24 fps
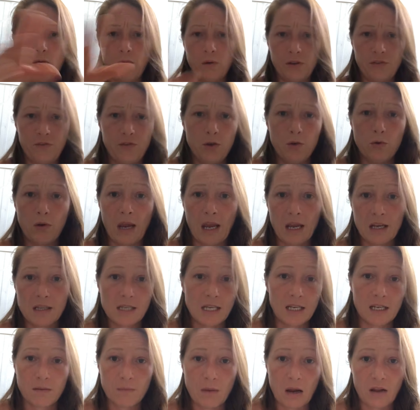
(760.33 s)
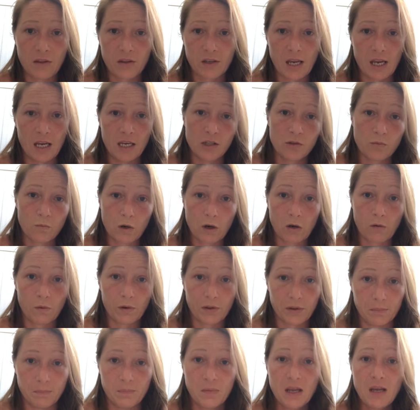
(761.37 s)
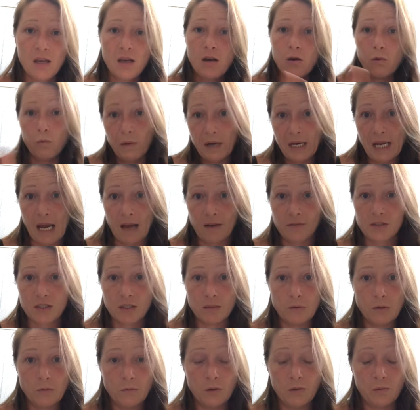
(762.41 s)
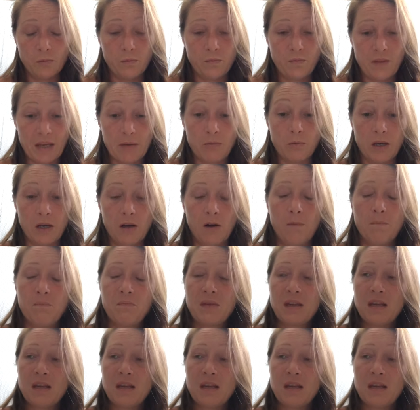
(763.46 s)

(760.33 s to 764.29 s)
well, if you can't take them out of the cage and work with them, we have someone that will